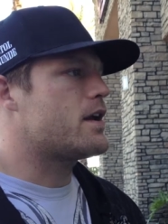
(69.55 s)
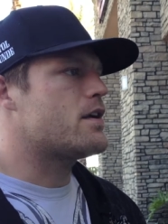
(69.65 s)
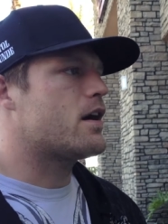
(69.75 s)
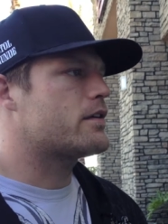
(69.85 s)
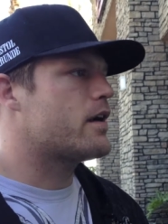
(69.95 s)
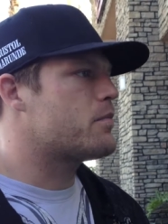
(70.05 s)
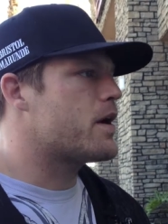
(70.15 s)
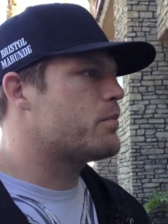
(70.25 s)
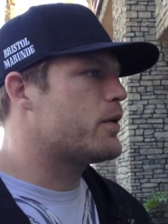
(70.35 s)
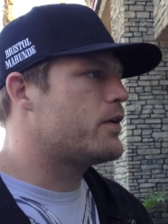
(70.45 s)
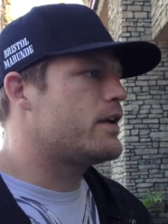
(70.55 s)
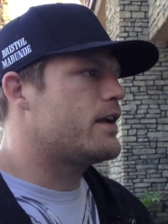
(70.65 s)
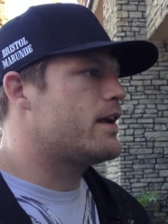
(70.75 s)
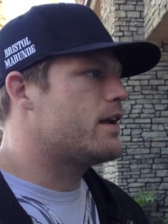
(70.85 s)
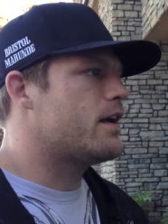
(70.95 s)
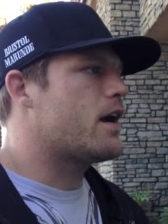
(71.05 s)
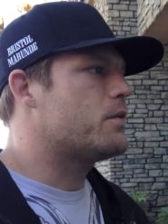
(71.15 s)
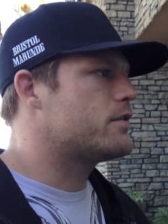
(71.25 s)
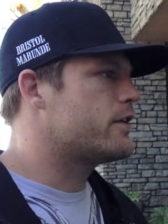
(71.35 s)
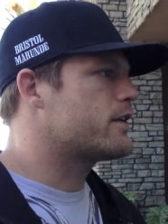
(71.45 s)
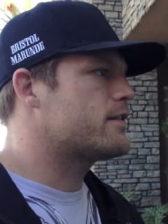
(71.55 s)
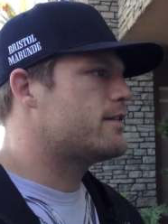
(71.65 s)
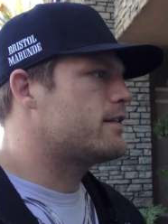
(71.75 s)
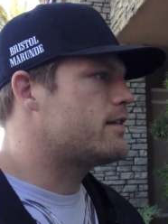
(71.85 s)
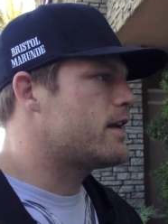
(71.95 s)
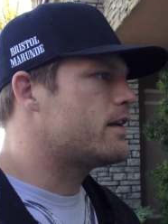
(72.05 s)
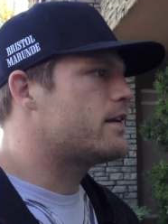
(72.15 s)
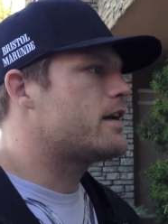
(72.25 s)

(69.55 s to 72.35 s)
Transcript: I knocked out my opponent, and I was hooked since then.